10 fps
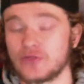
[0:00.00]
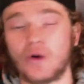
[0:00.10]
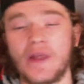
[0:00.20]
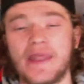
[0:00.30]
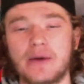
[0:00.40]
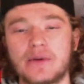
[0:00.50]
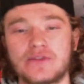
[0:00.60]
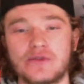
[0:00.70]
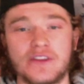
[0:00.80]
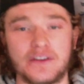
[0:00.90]
what that would
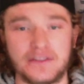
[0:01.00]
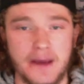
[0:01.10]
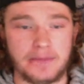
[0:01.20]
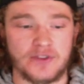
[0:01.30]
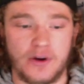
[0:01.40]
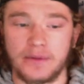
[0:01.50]
do to their depth chart.